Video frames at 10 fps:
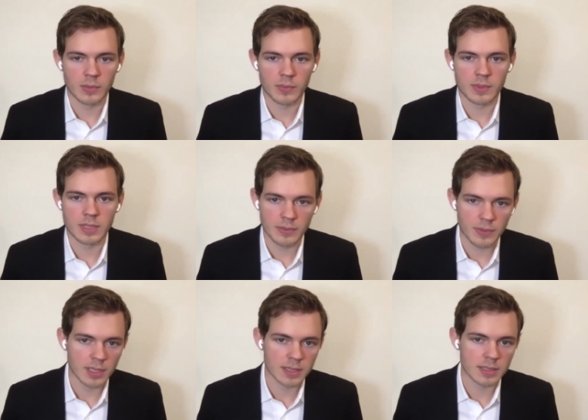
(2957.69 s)

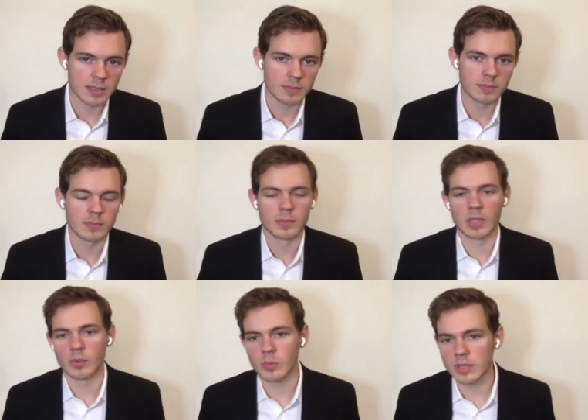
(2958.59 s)
different
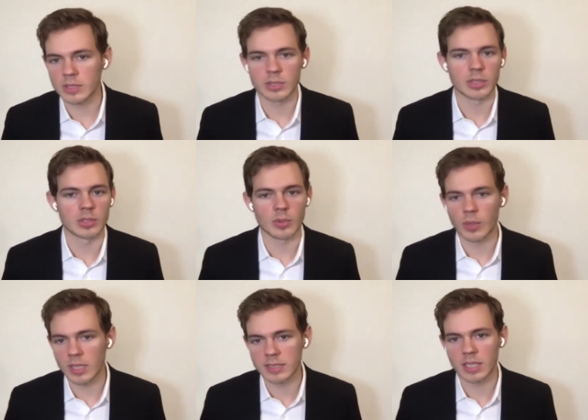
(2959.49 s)
researchers,
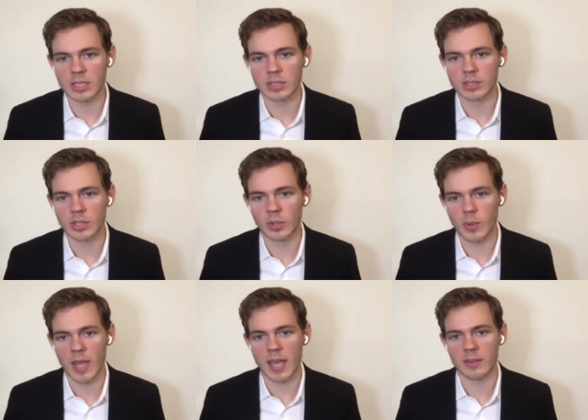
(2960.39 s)
organizations who
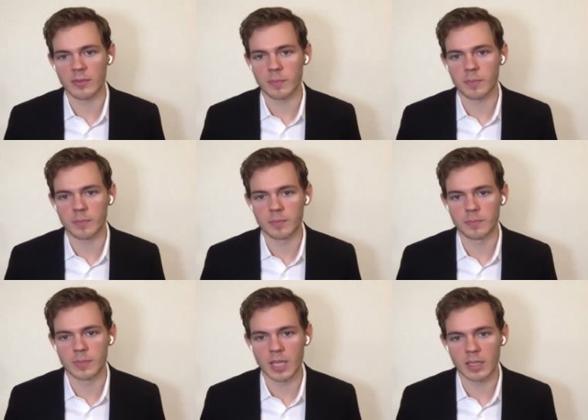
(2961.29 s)
have
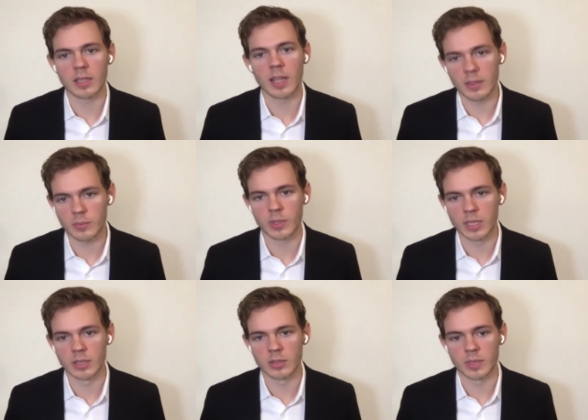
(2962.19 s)
done a lot of really
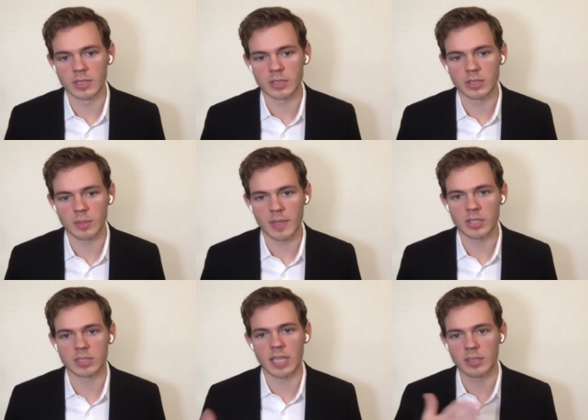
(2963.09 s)
good research about
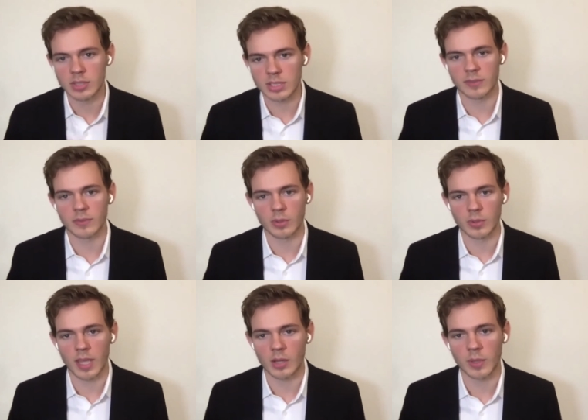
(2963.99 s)
just how you sift through
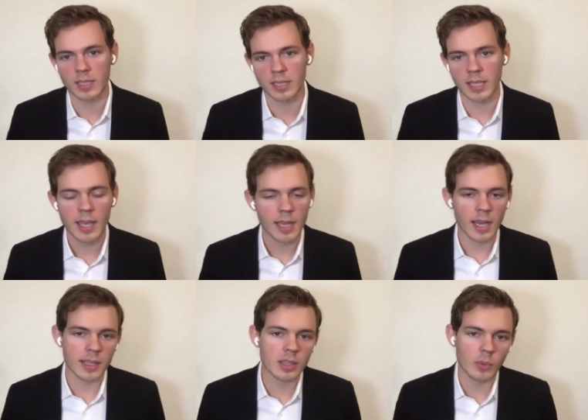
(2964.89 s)
that quickly. I
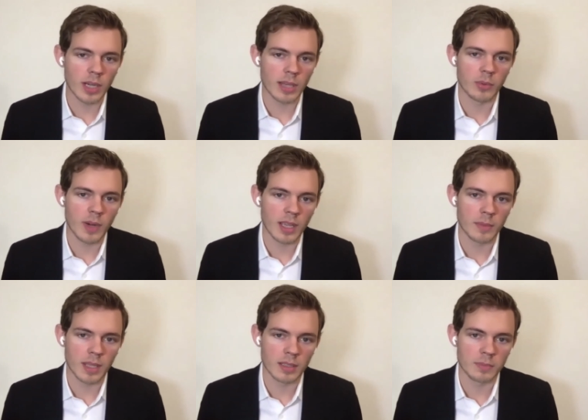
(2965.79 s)
think the one I would
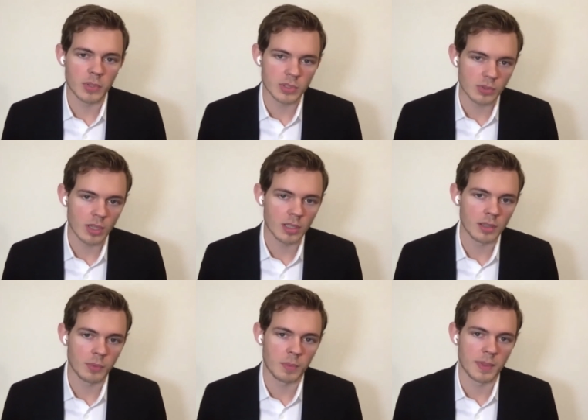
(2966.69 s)
recommend most strongly
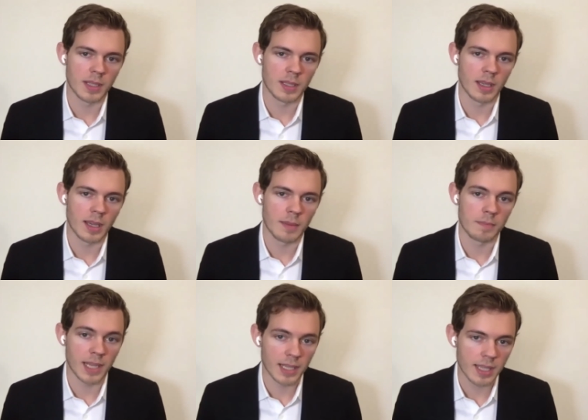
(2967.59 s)
would be
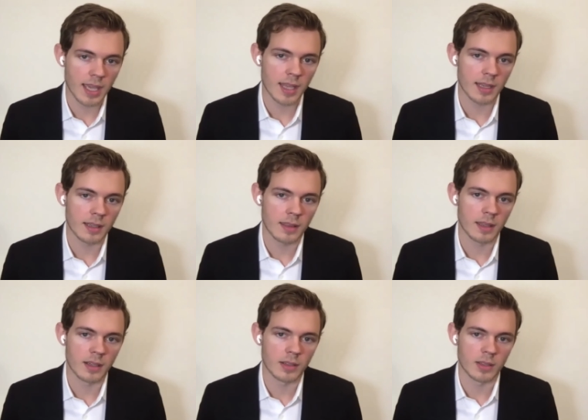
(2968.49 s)
Bellingcat.
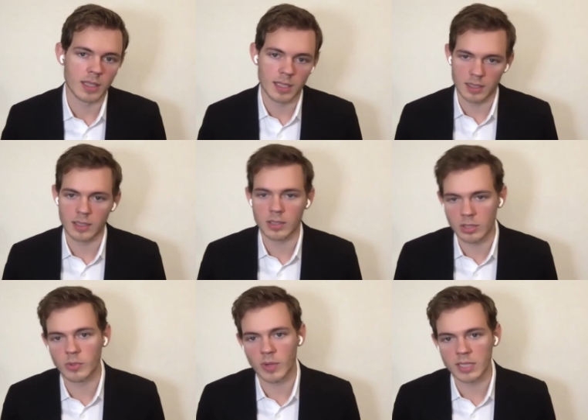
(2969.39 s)
They're a
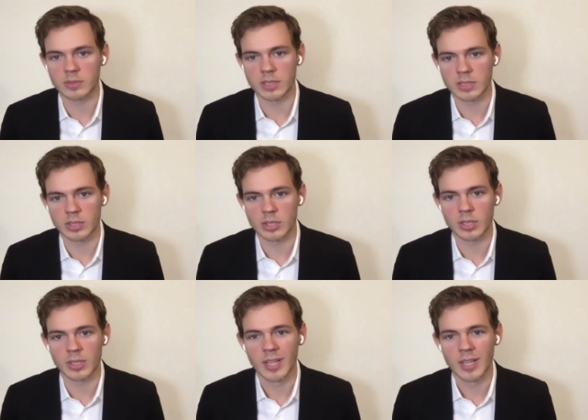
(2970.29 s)
human rights researcher